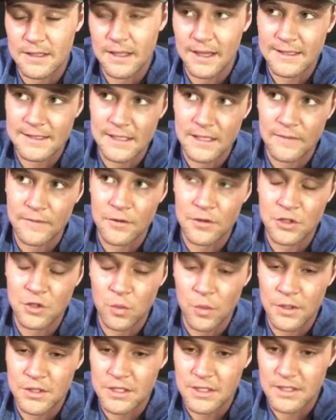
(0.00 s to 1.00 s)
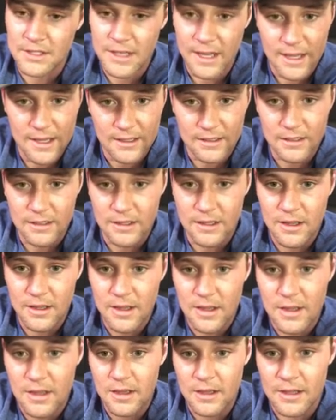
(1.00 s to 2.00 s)
I said, if you're switching daily,
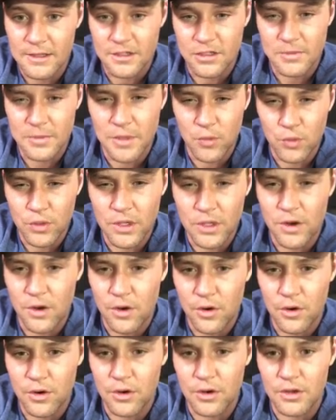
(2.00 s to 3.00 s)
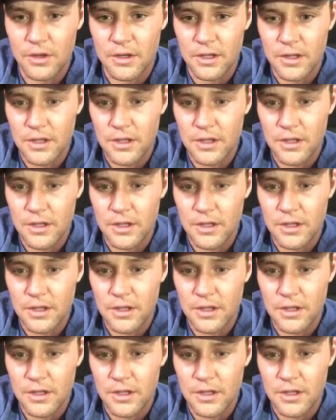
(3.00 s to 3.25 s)
it's going to be really hard